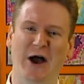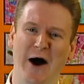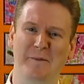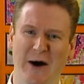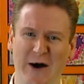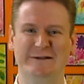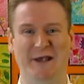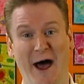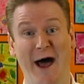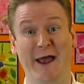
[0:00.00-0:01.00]
job on
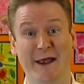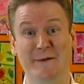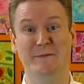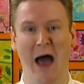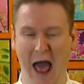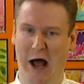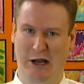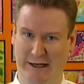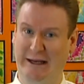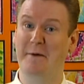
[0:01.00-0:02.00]
time.
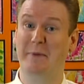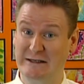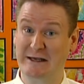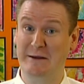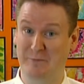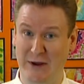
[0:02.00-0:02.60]
Like a busy